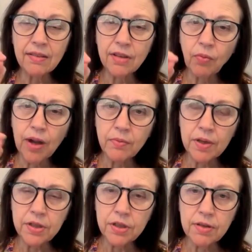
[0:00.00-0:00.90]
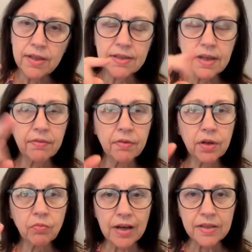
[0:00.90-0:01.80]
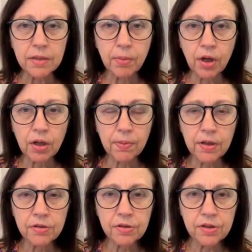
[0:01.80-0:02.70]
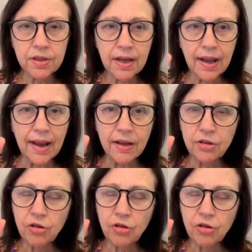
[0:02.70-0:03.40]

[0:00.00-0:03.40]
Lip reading: And the way we do it is everyone writes a blog post